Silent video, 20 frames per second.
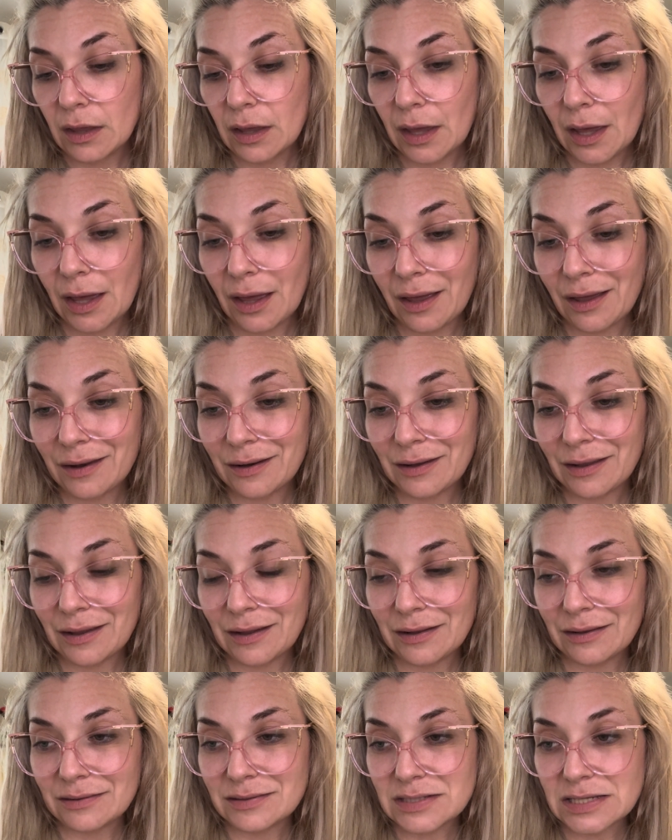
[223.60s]
And
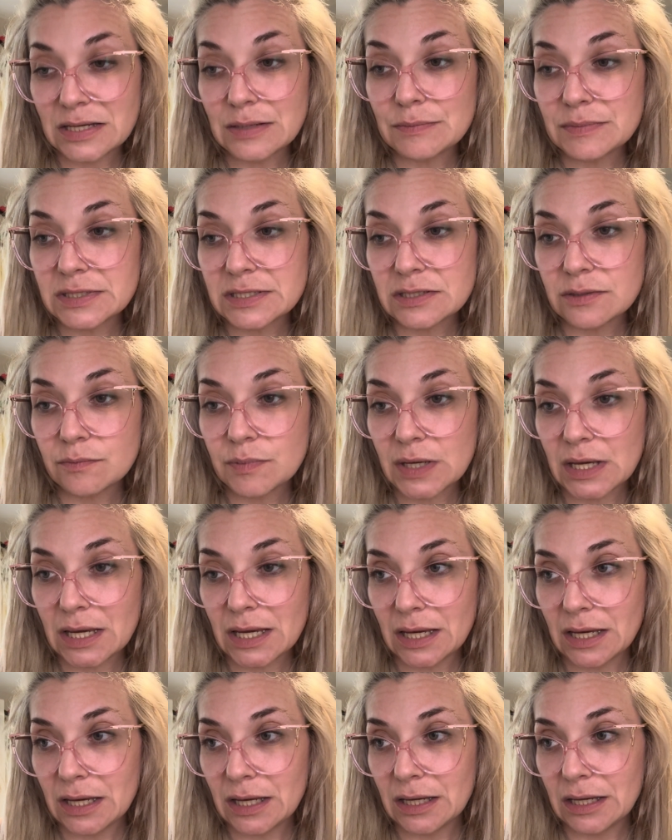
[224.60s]
it seems to
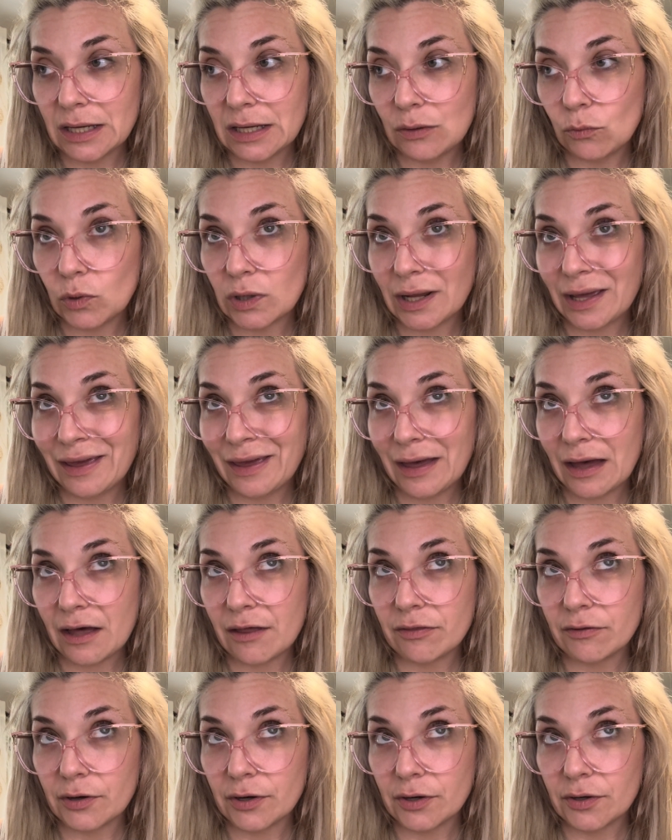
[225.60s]
be, what I
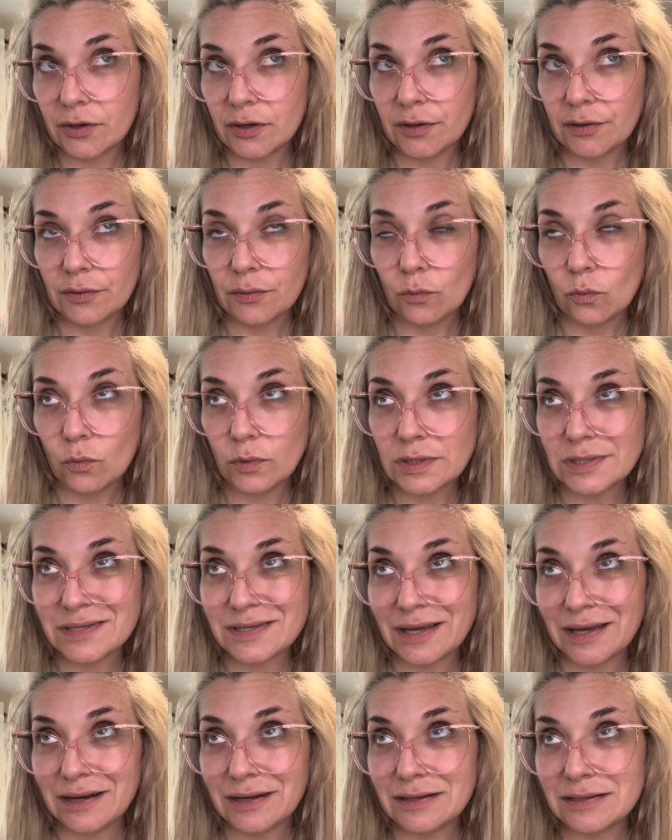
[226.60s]
gathered was
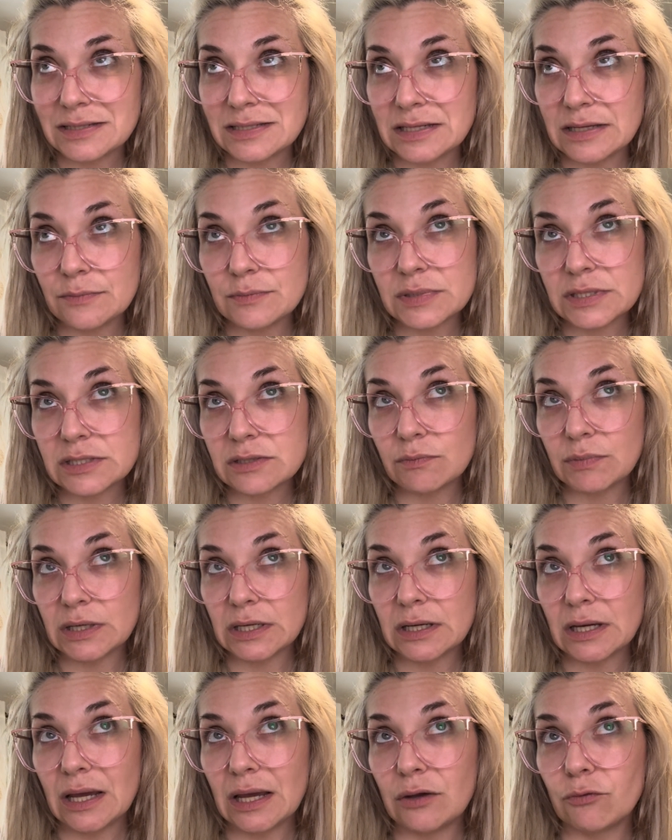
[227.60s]
that it seems to
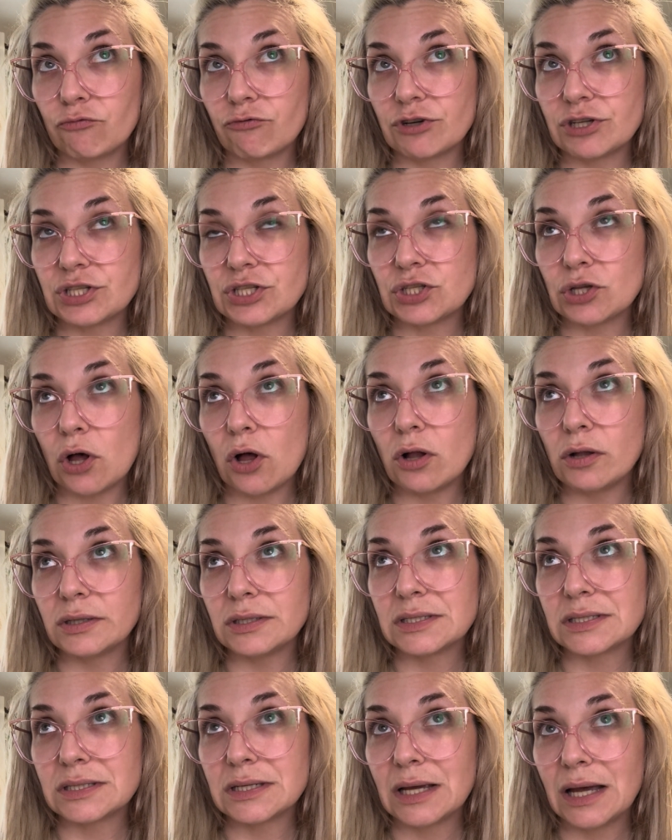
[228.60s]
be a
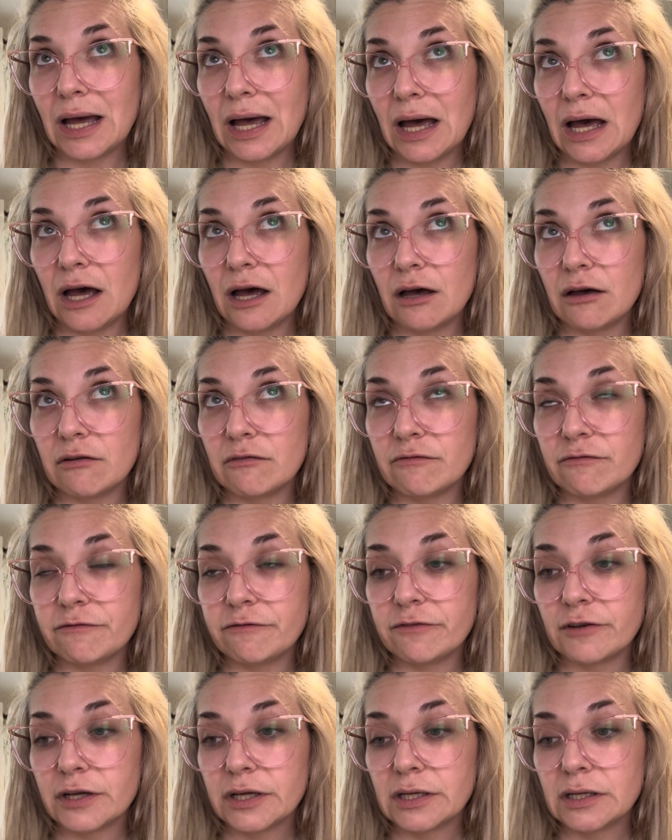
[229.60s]
result of
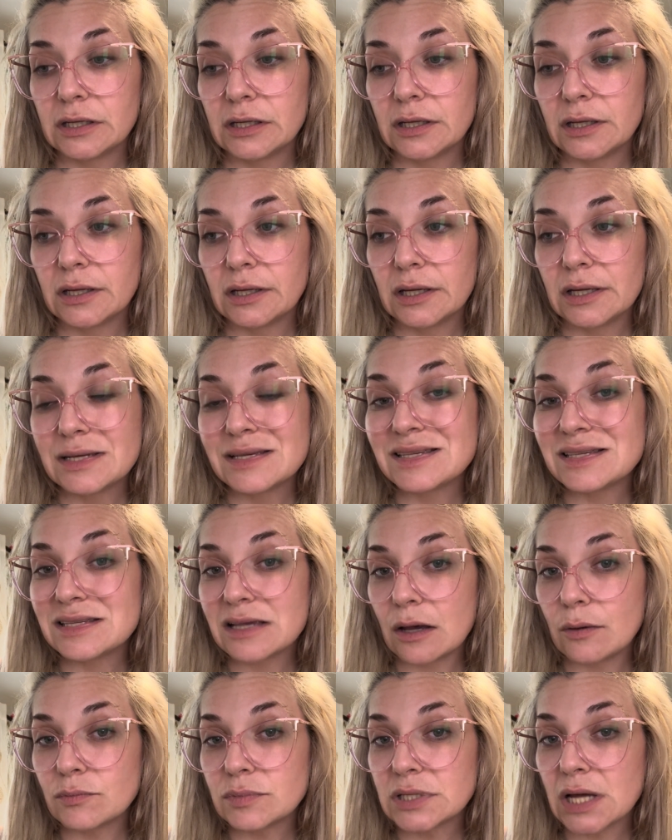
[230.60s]

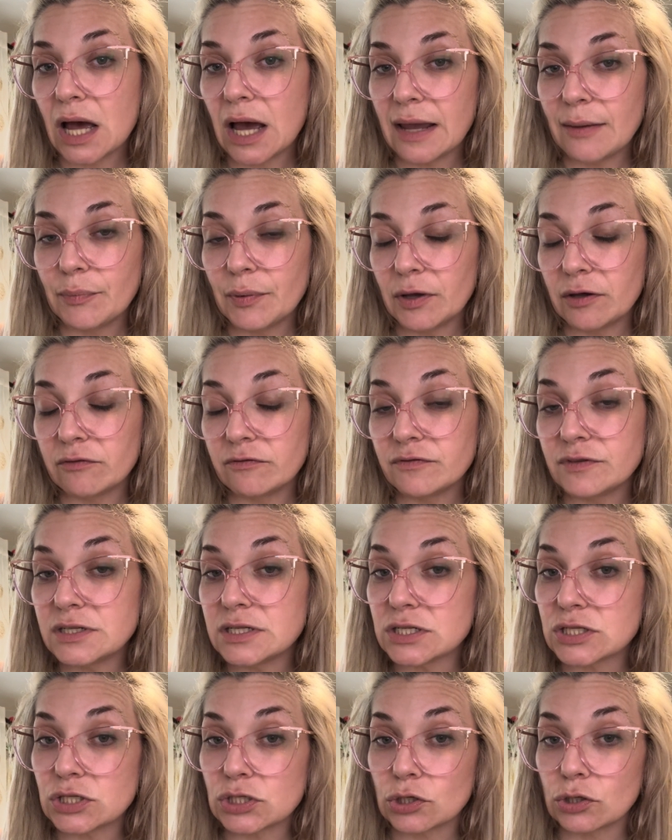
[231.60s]
some type of
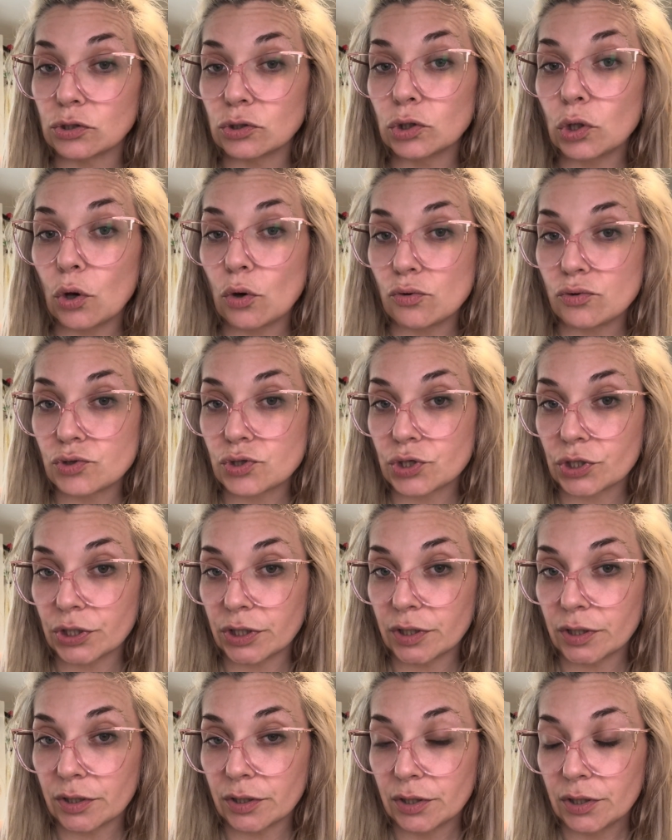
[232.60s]

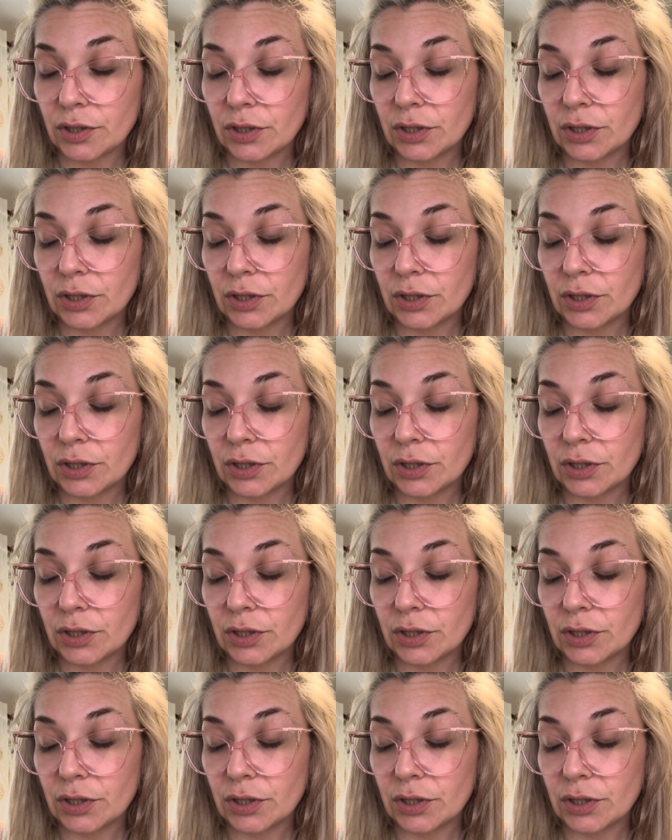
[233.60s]
disclosure